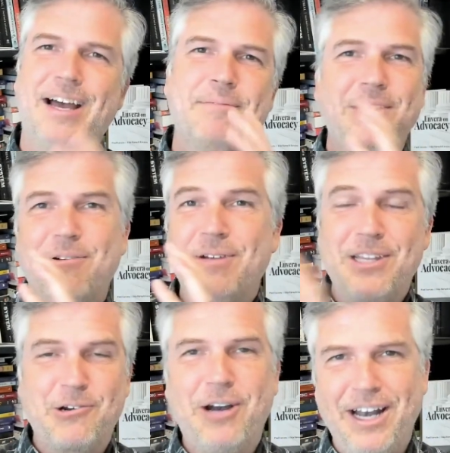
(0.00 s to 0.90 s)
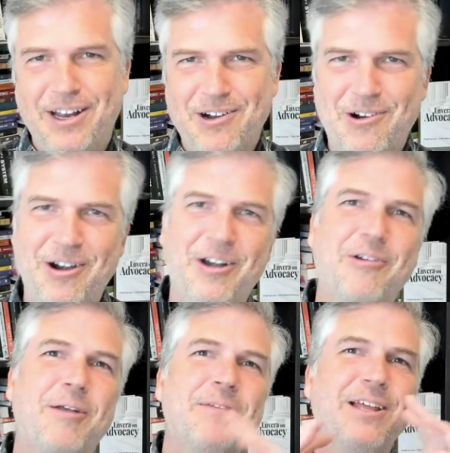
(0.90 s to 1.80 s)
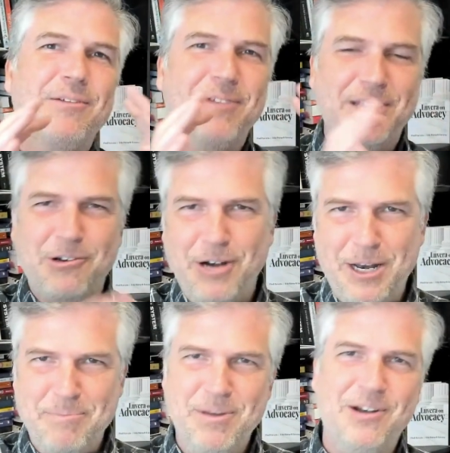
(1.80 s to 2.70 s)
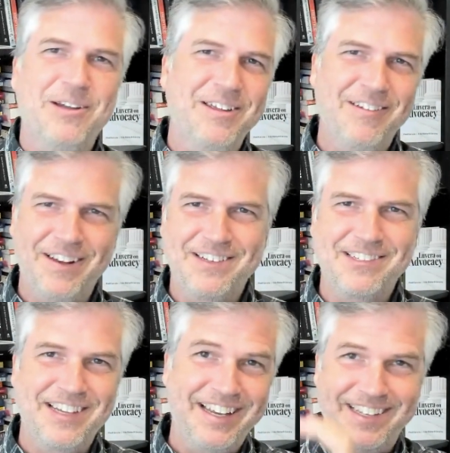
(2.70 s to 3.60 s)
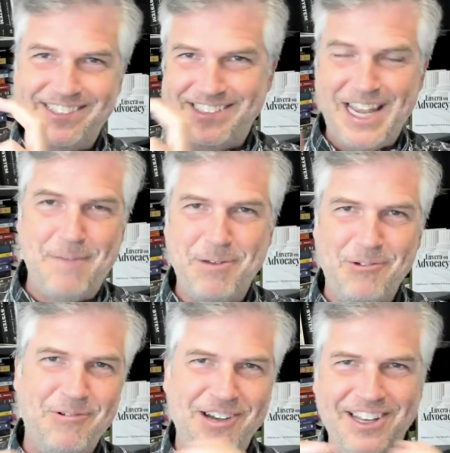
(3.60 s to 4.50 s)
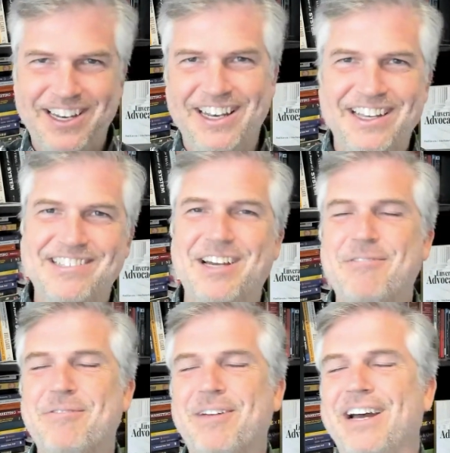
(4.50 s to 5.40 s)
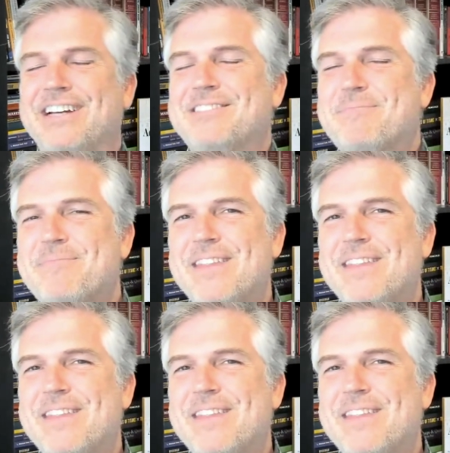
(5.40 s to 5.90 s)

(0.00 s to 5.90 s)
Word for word: I'm dealing with a credit card or I'm dealing with a credit bureau. You don't have to say it's Capital One and it's Equifax.